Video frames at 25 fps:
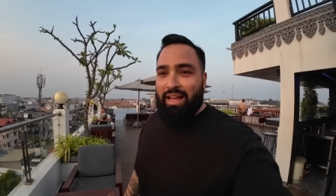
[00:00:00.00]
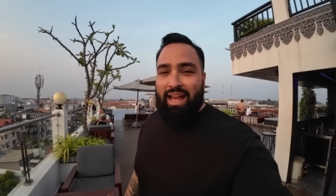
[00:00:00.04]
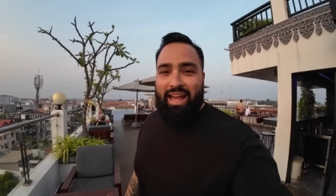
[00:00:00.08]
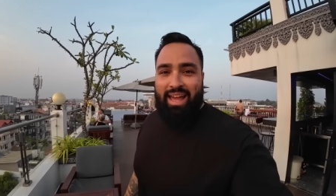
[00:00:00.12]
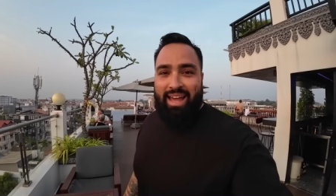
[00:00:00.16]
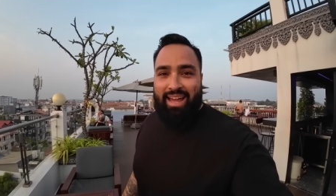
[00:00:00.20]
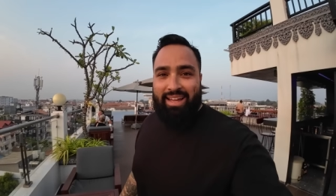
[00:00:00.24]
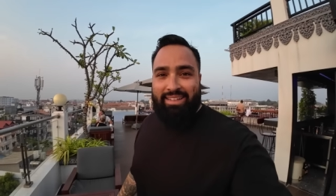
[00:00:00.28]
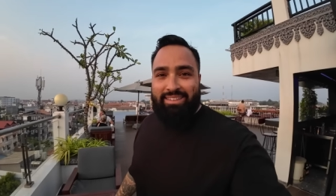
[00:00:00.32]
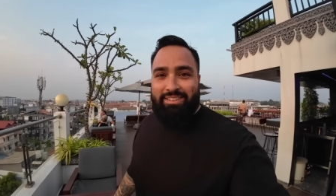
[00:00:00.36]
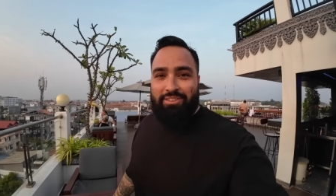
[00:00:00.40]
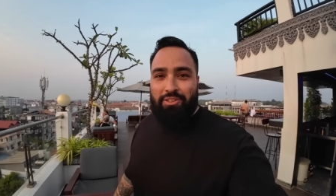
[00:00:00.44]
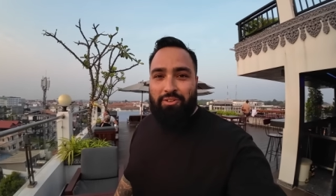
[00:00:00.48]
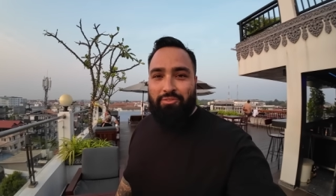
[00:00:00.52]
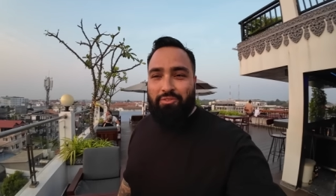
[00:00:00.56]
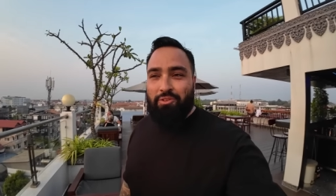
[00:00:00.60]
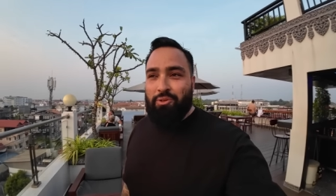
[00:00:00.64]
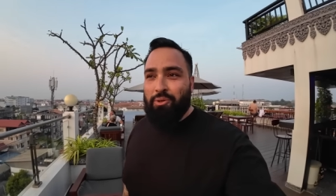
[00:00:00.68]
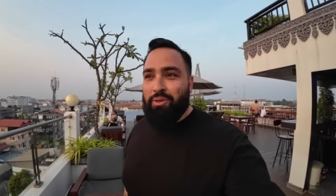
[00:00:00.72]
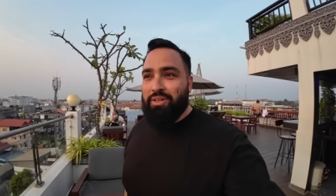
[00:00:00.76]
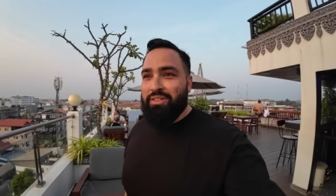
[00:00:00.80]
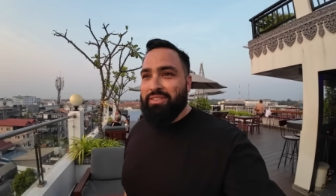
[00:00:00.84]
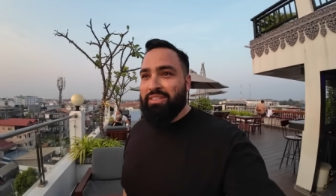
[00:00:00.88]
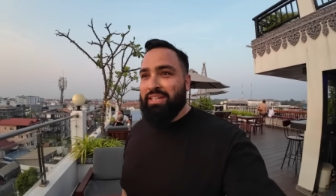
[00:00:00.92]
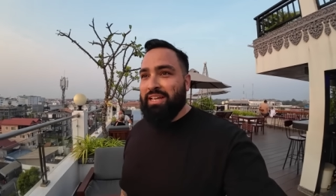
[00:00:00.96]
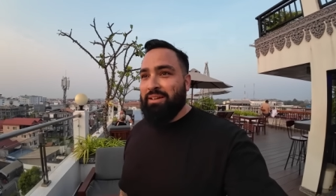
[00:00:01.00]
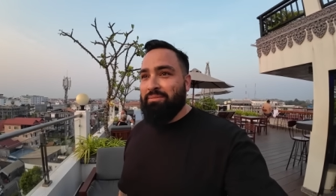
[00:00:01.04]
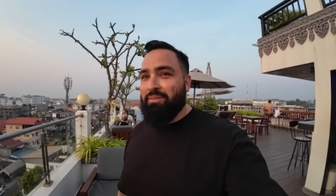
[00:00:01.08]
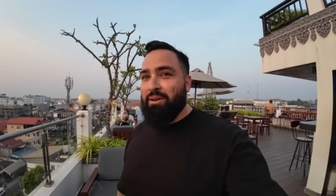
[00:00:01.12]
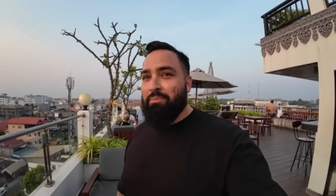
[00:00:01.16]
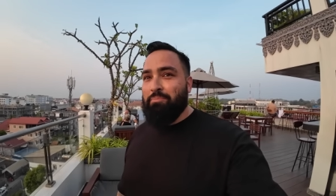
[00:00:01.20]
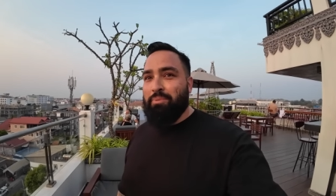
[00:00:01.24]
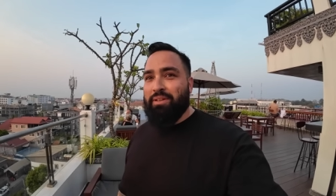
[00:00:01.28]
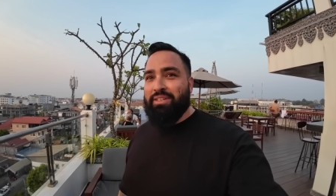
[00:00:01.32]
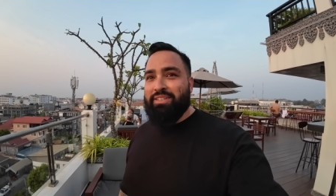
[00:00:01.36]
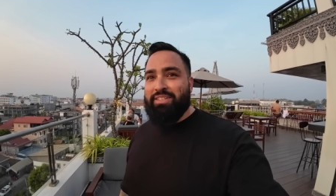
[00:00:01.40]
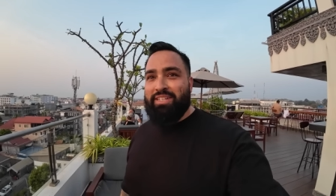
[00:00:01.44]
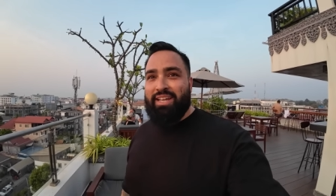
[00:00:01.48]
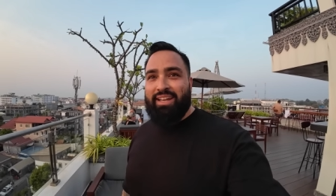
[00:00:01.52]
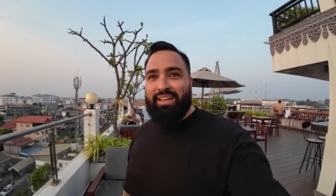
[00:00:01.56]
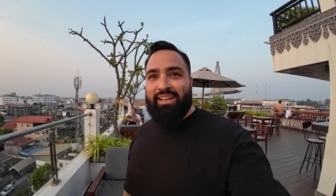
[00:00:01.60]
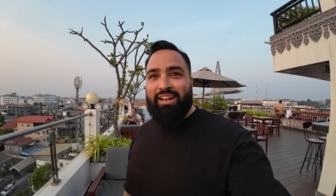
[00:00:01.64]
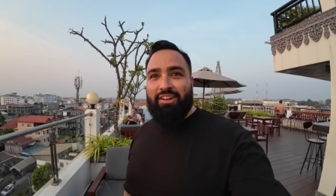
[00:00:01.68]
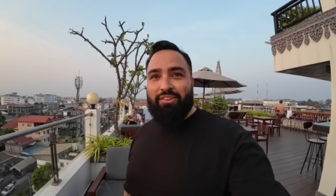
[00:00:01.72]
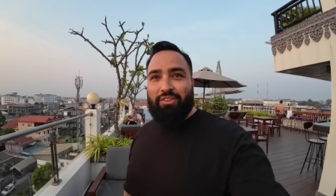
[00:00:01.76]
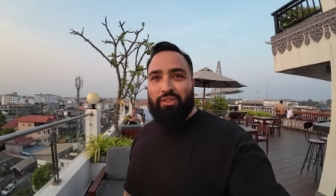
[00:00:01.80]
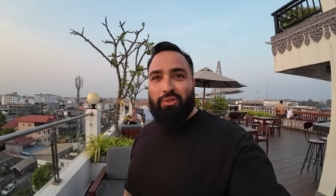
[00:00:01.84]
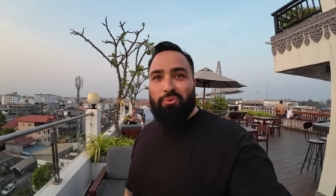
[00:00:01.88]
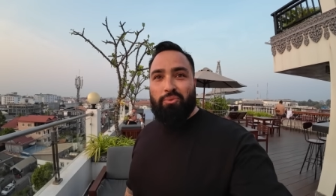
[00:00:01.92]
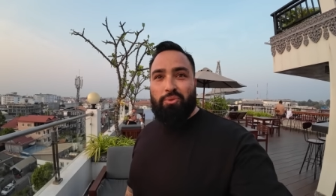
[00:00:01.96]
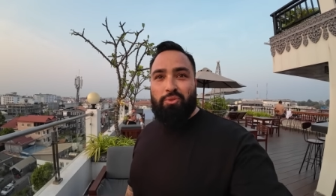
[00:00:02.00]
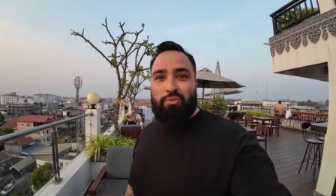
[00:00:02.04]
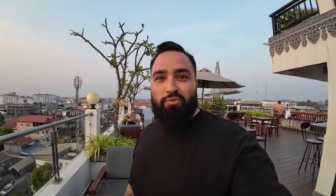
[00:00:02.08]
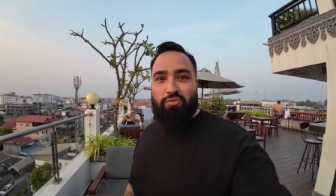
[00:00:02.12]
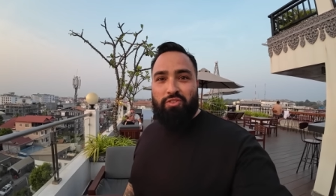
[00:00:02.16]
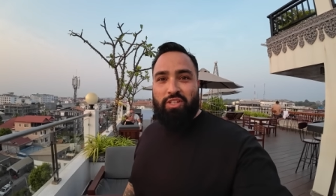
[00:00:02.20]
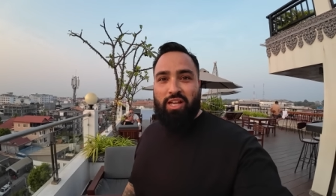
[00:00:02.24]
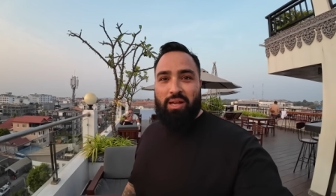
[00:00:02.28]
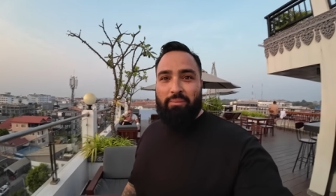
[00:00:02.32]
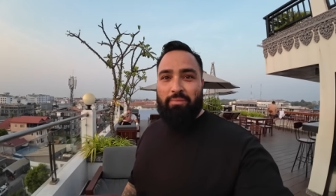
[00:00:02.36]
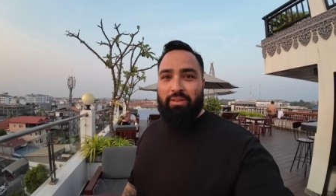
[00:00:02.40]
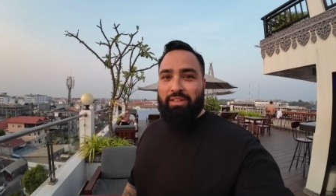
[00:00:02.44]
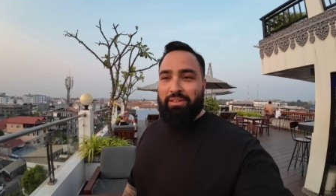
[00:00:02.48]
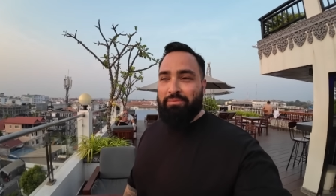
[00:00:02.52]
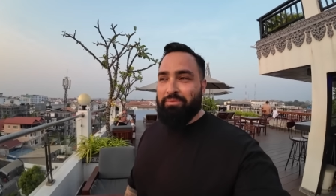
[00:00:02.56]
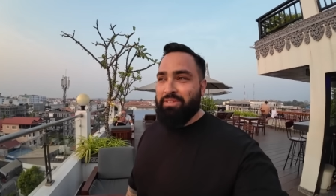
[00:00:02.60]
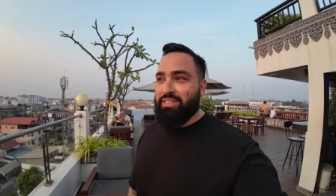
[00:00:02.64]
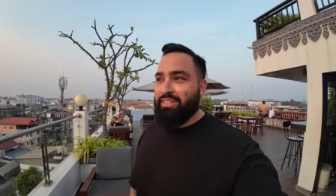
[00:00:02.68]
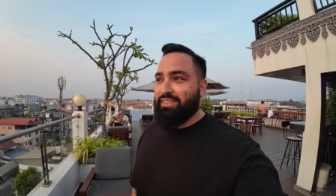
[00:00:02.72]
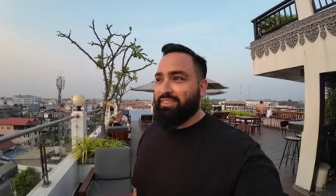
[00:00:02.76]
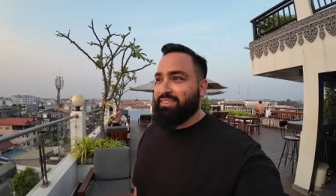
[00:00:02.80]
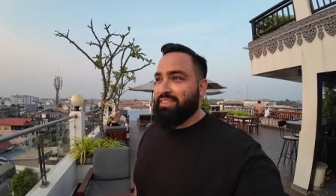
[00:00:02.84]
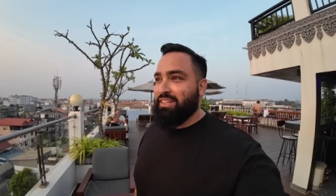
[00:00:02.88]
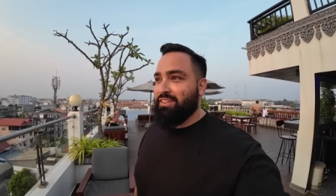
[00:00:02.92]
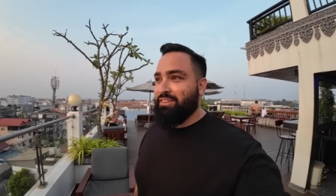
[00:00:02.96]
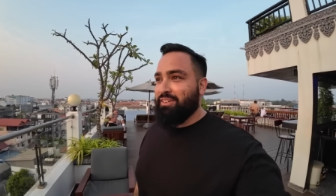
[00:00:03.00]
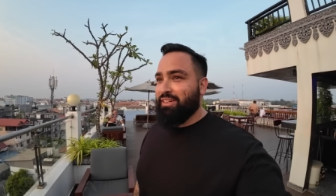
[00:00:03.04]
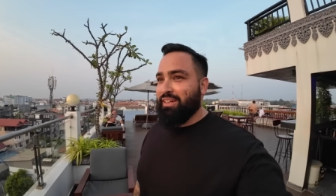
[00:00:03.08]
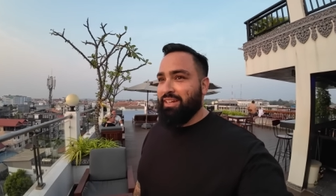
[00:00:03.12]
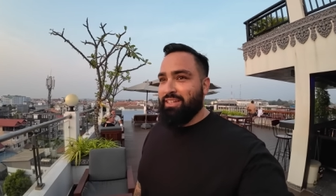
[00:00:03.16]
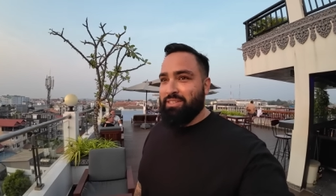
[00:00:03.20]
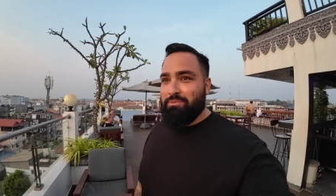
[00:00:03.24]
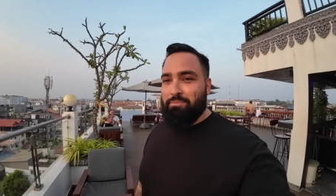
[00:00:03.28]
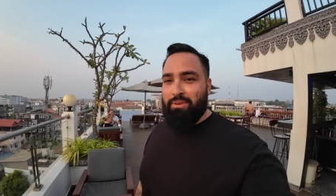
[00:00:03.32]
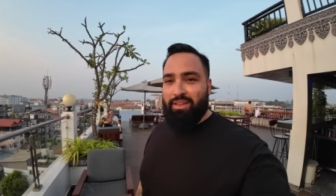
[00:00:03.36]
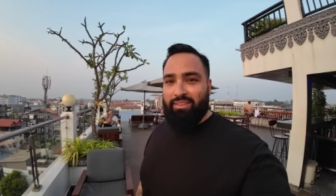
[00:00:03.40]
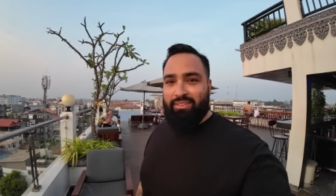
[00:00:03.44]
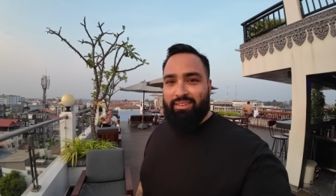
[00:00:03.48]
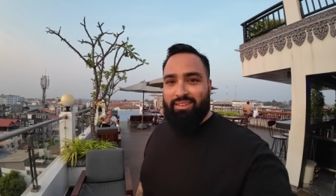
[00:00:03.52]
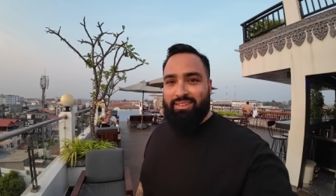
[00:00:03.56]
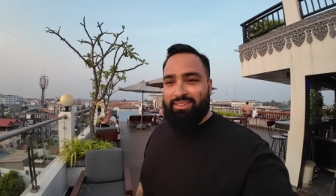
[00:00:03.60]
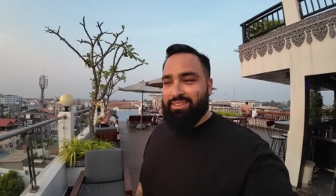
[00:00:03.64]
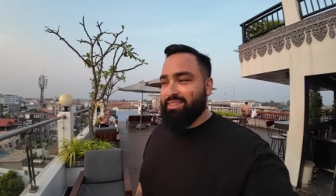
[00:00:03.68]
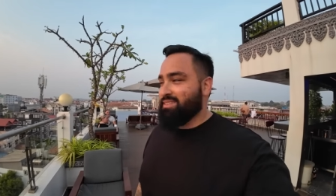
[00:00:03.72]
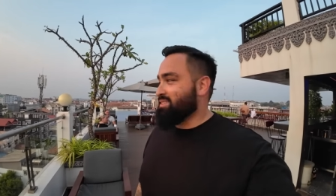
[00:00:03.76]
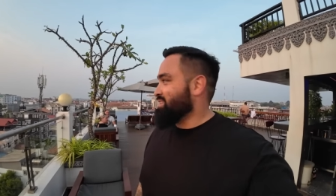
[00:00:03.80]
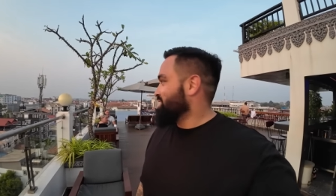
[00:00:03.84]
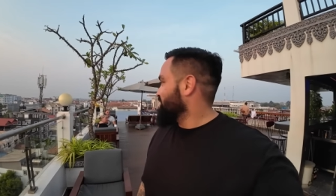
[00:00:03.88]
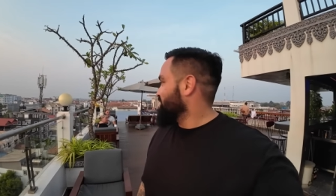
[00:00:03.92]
I had to, of course, come up and check out the rooftop. And let me just tell you guys, man, this is